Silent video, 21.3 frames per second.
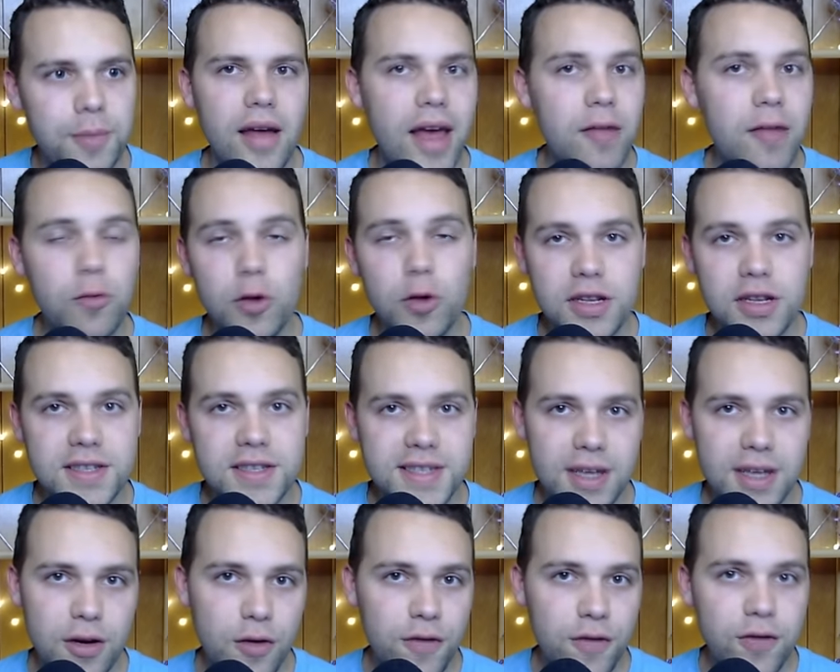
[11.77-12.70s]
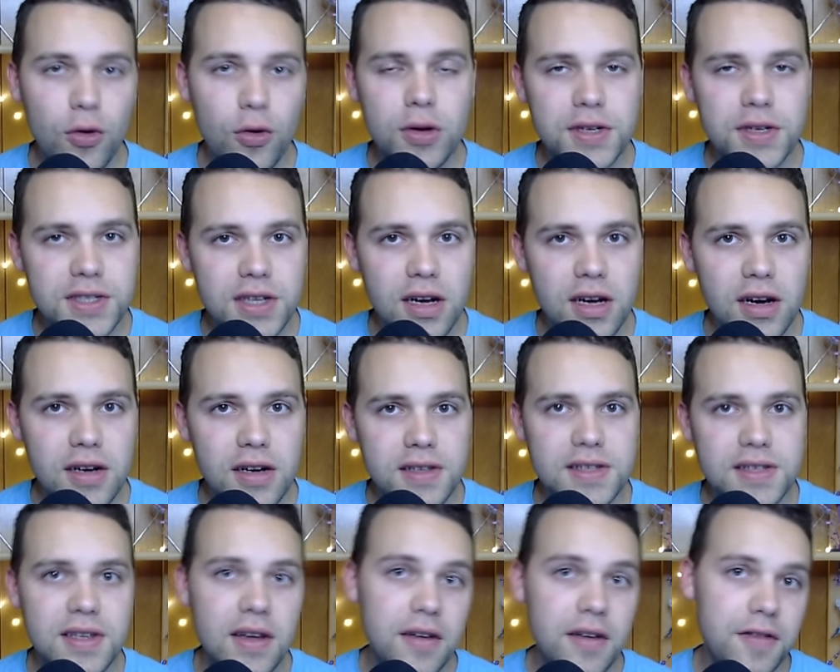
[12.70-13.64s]
and we'll consider four
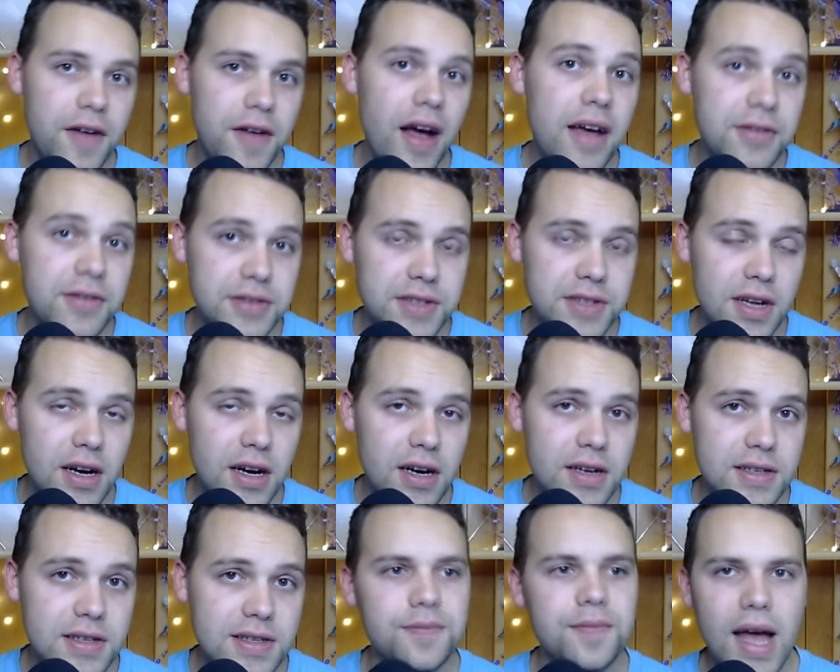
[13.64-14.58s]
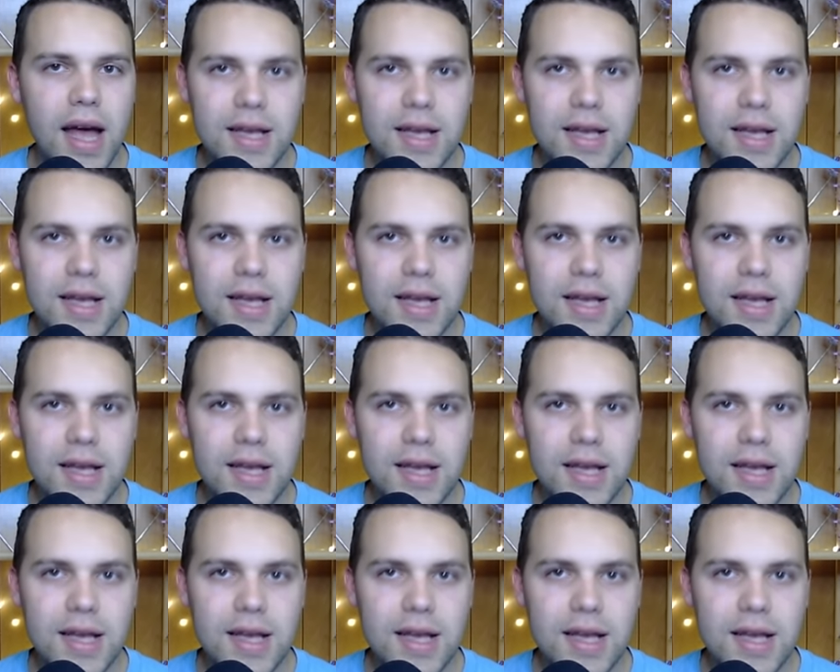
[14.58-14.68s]
stars, five stars,